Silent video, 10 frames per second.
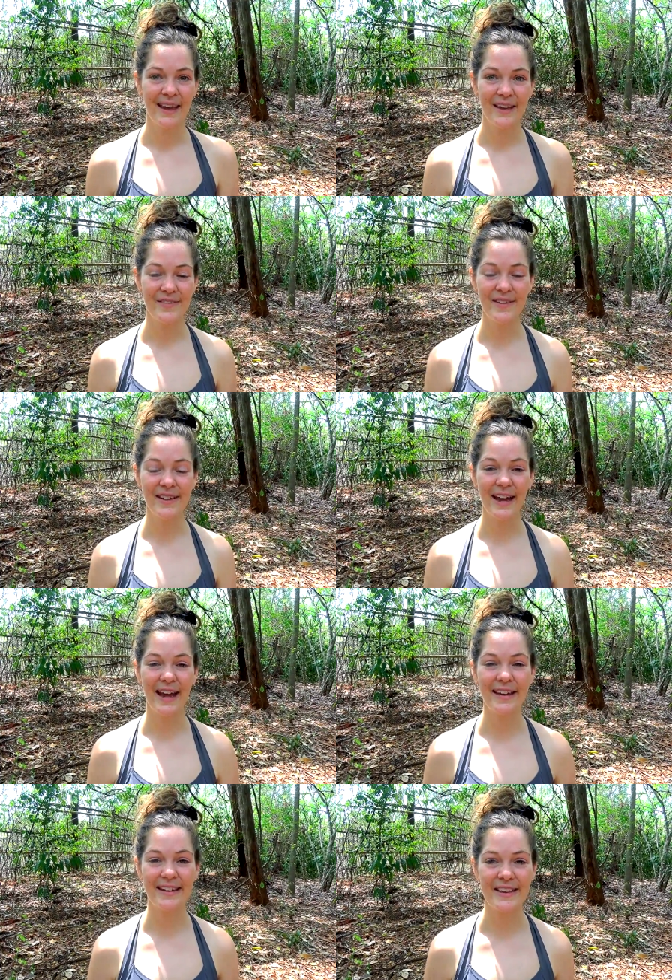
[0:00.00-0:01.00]
If you
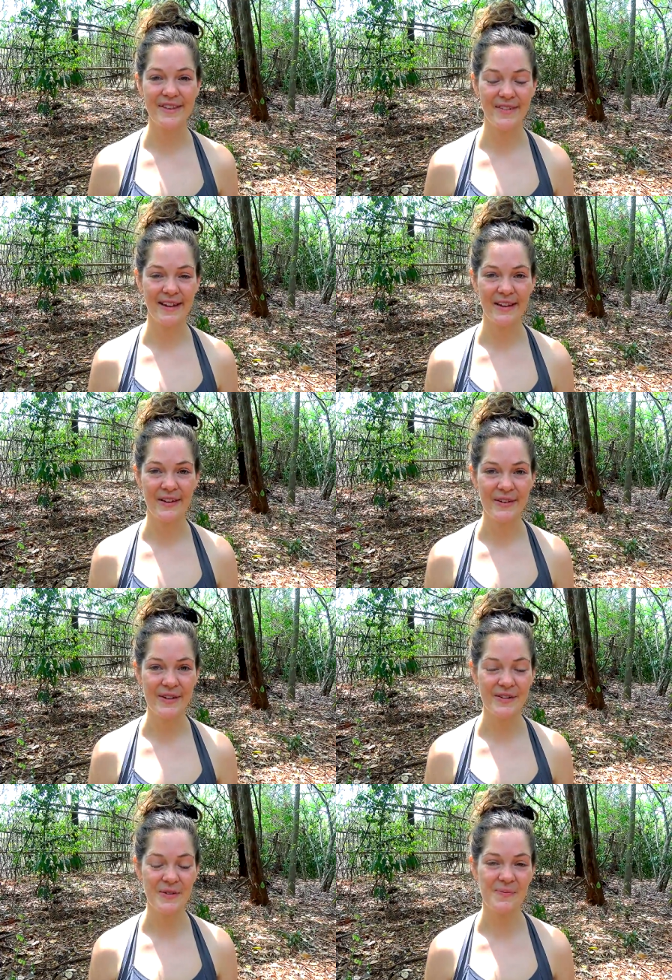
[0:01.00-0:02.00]
like this video,
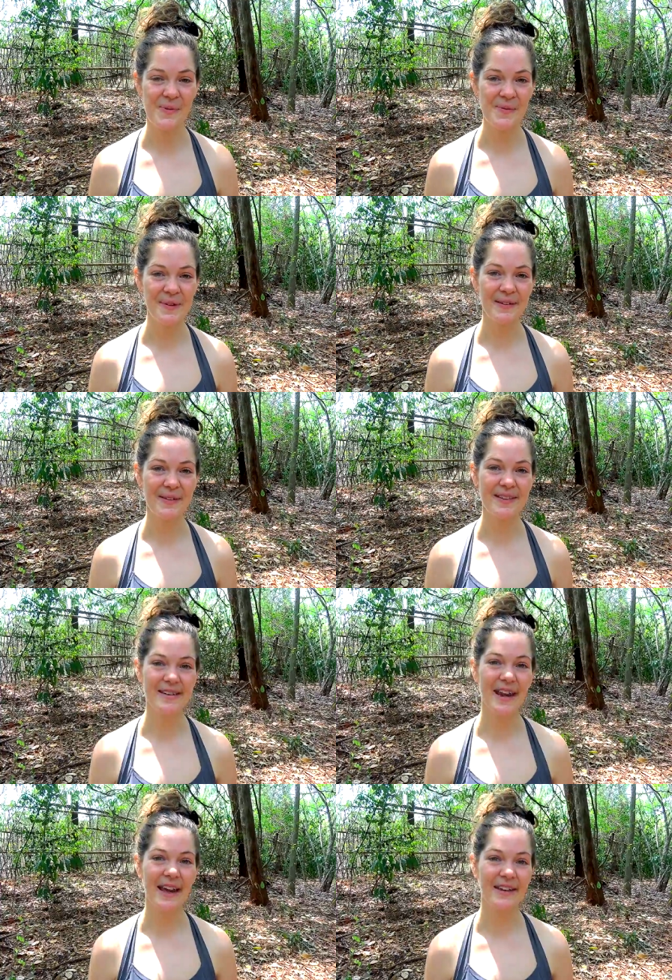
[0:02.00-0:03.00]
you will probably
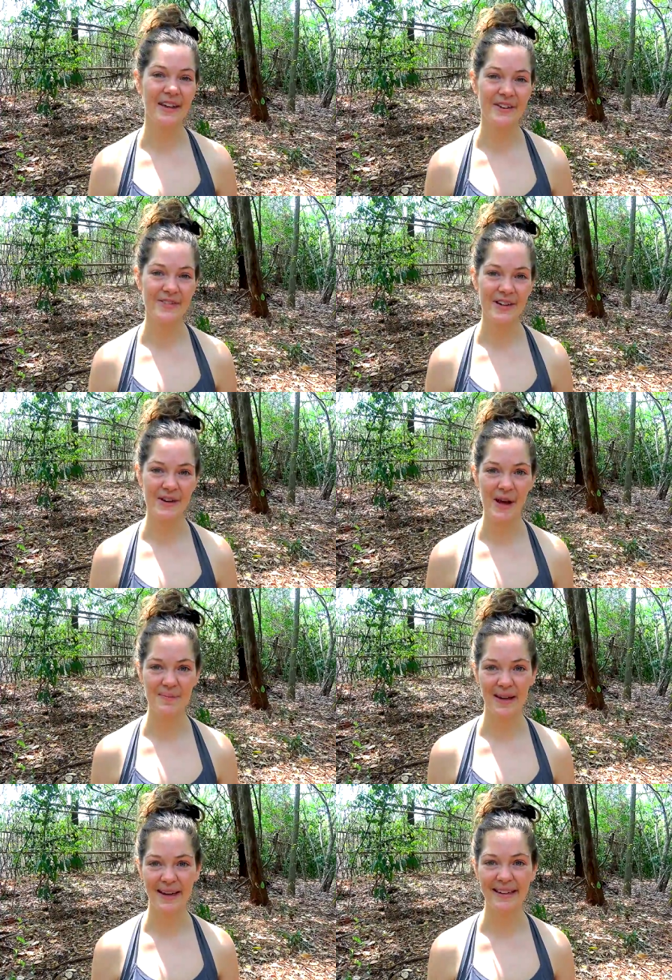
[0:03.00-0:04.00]
also like another video I
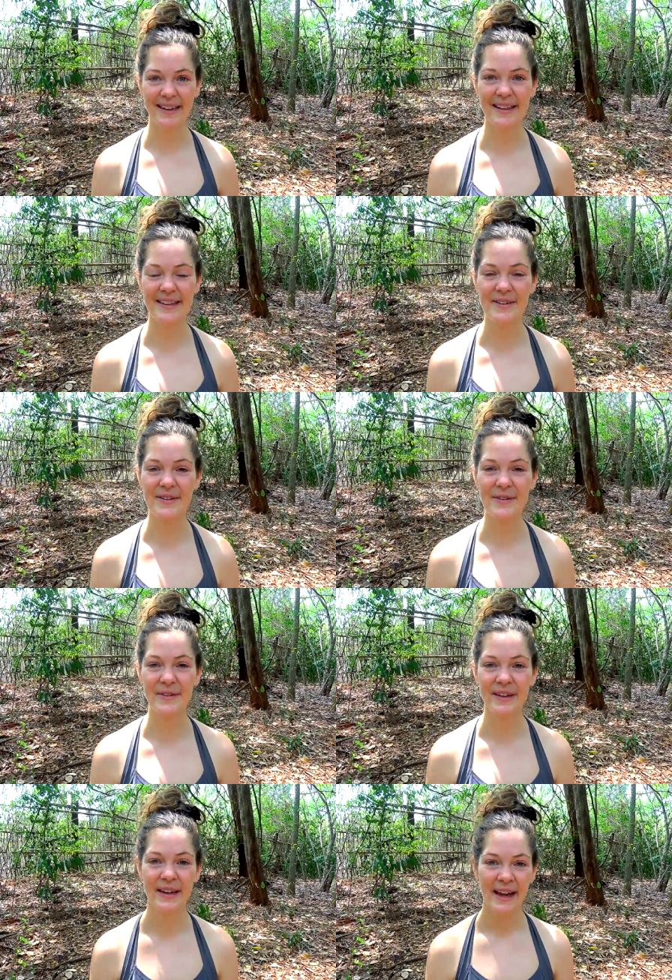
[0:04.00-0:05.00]
made. It's
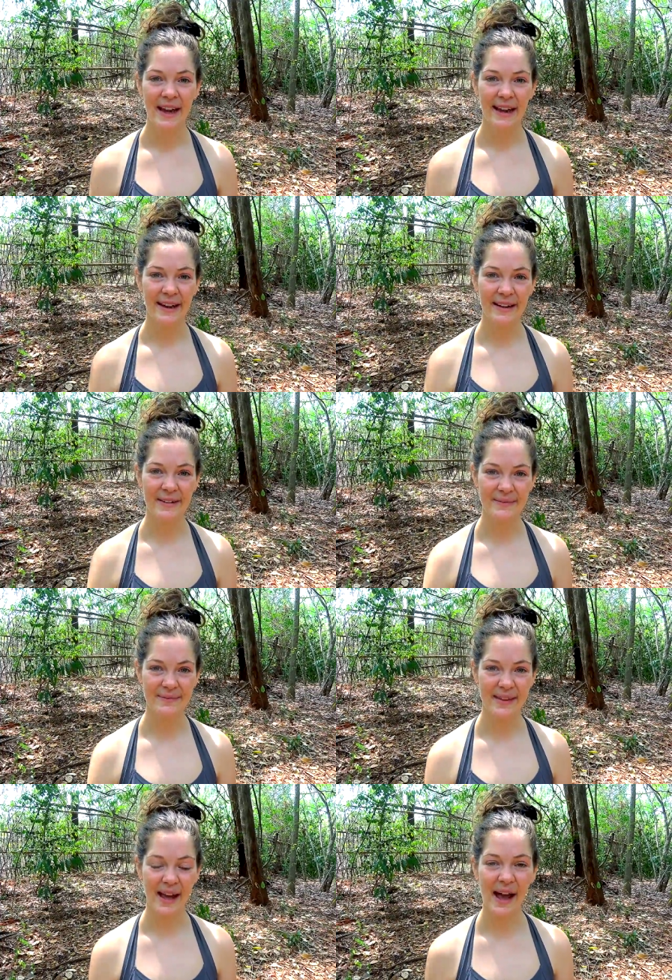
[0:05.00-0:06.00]
on um,
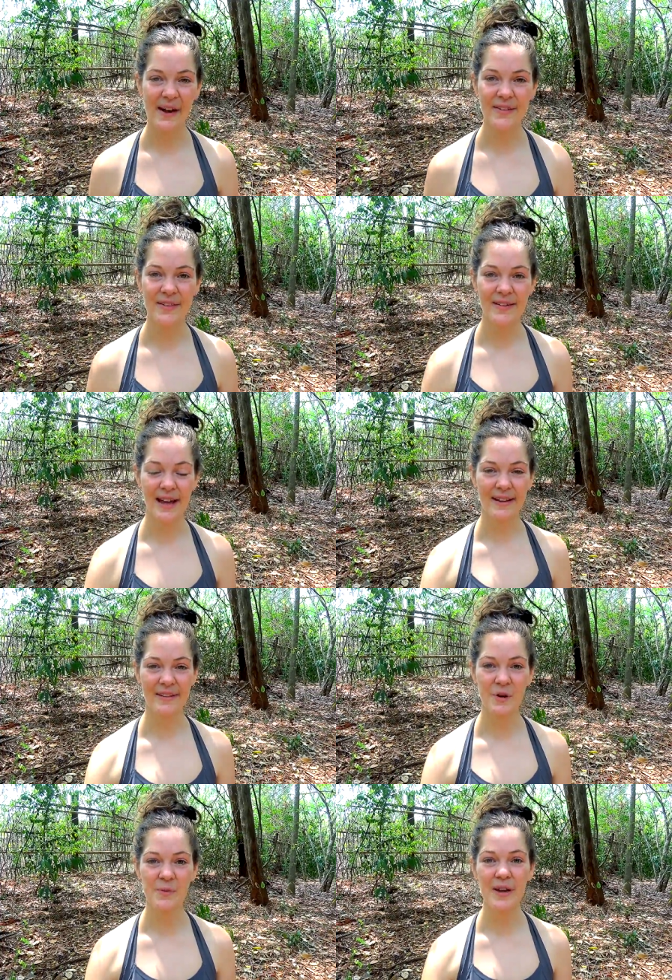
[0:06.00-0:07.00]
how to
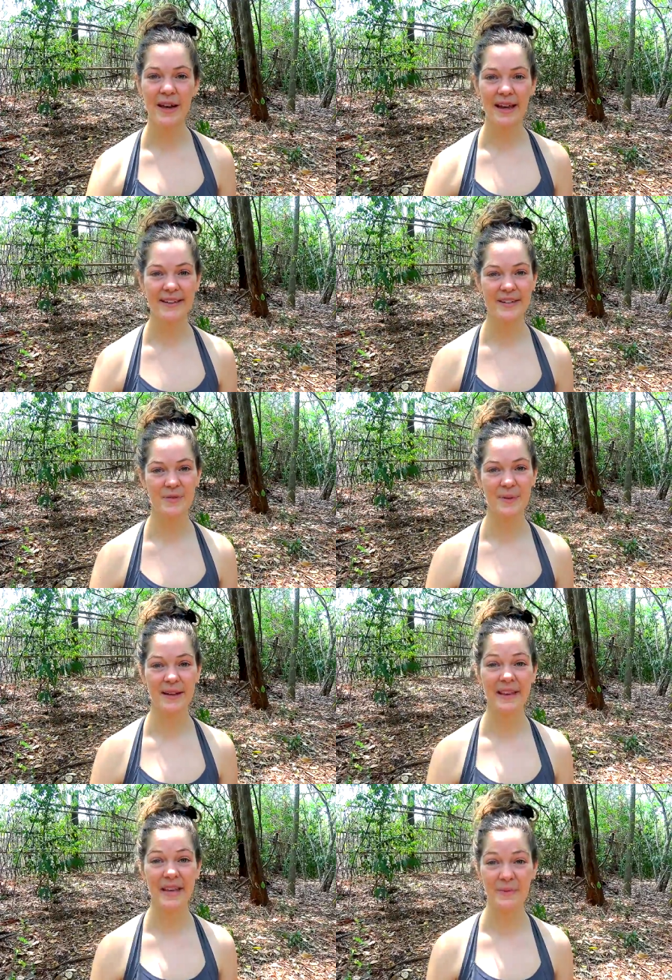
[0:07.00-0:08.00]
let communication be
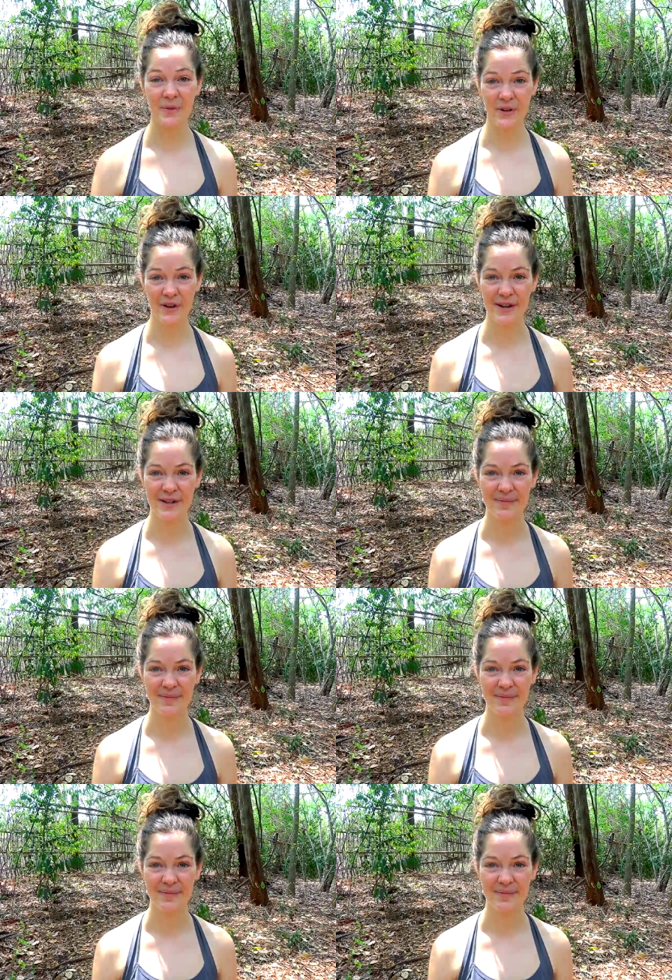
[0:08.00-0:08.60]
teamwork.